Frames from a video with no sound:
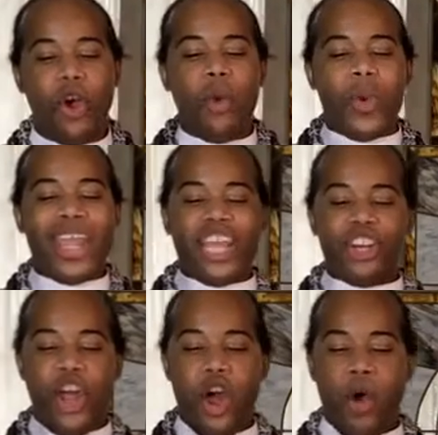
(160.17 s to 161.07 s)
We
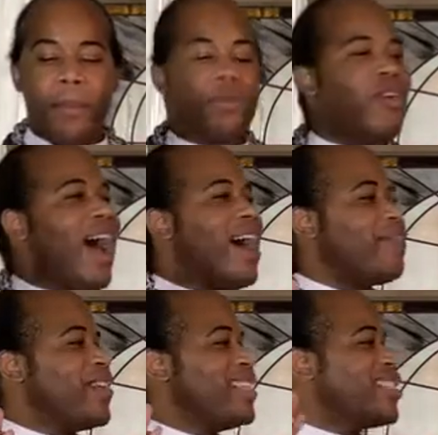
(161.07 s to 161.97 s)
know
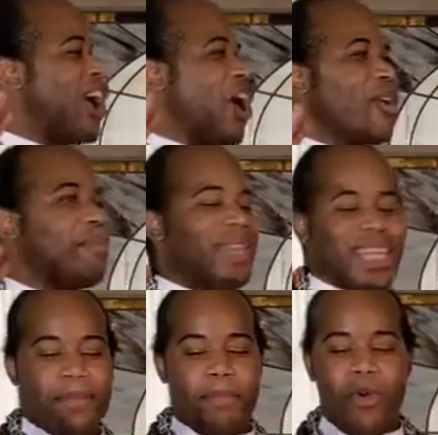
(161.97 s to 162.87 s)
prophets are
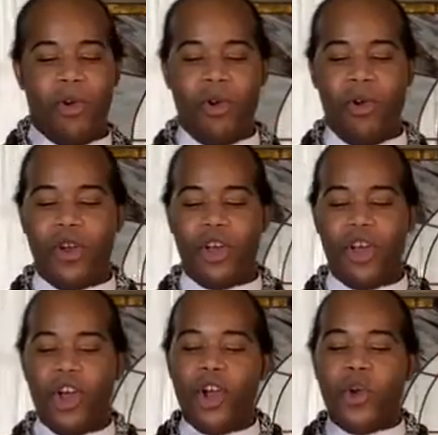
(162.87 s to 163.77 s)
people
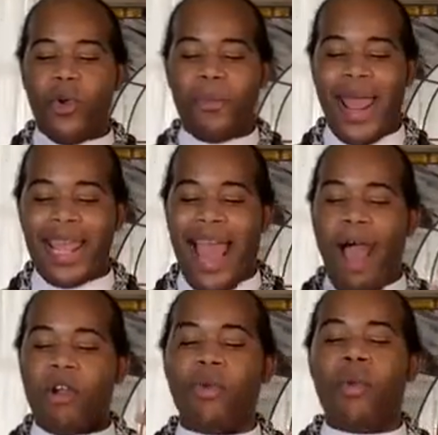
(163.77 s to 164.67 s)
who make
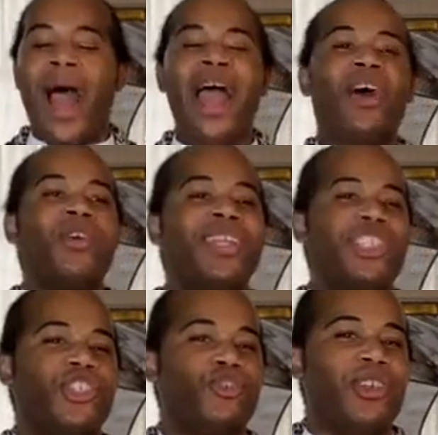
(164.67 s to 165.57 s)
our
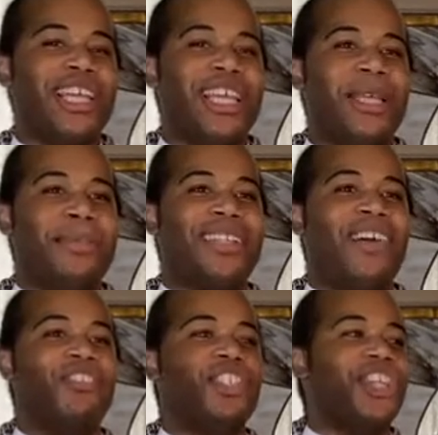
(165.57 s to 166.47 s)
wildest dreams
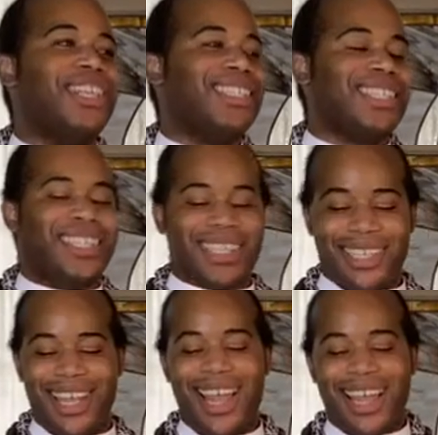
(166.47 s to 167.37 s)
of
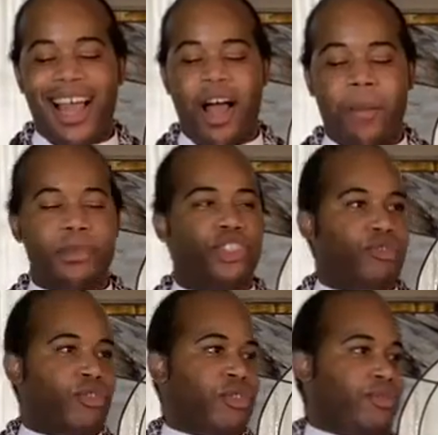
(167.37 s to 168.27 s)
justice come
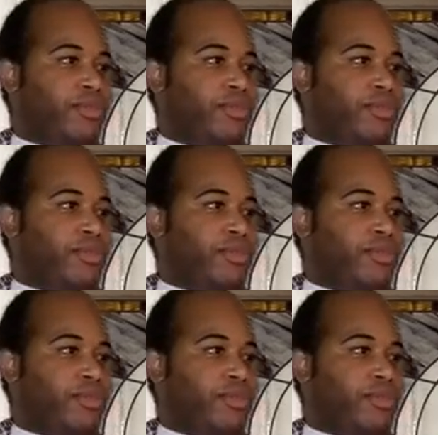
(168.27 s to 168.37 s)
true.